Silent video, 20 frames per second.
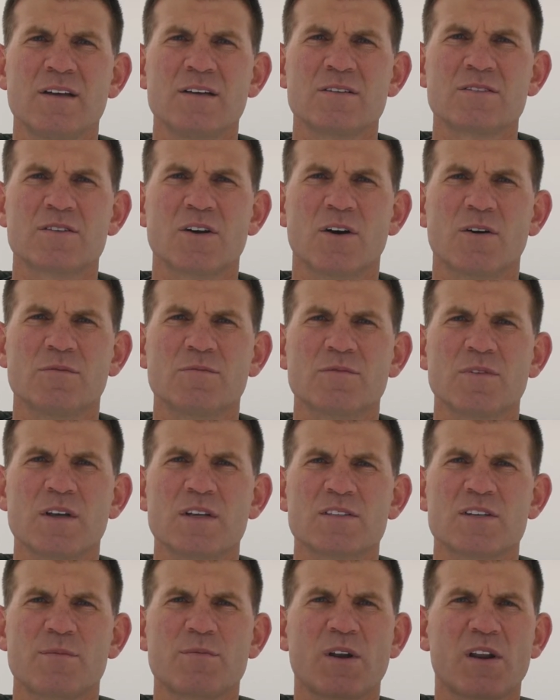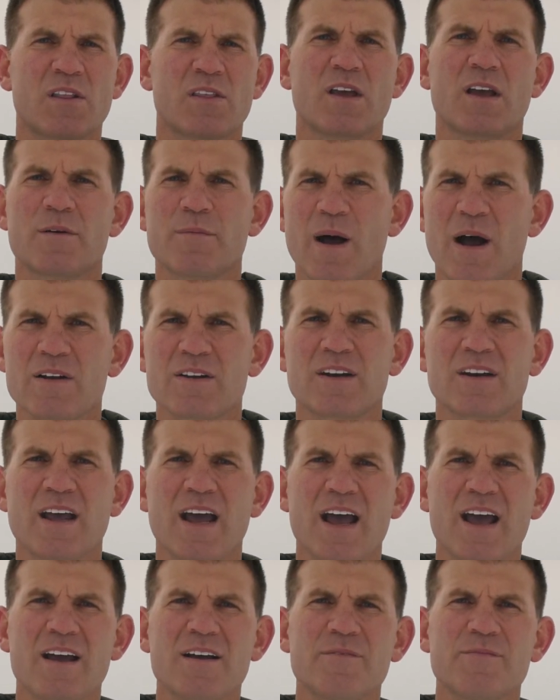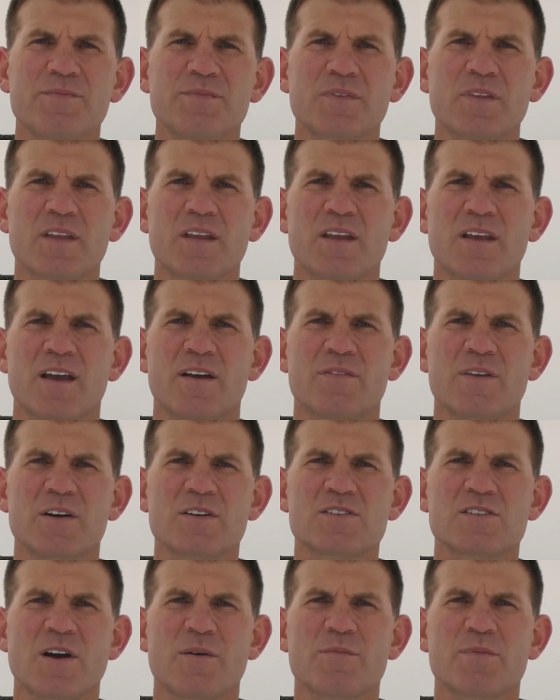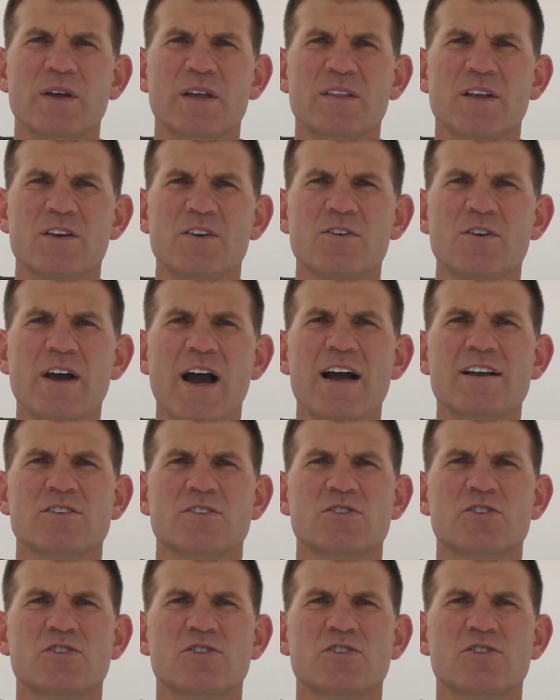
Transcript: So, something to think about today. If there's something that you guys are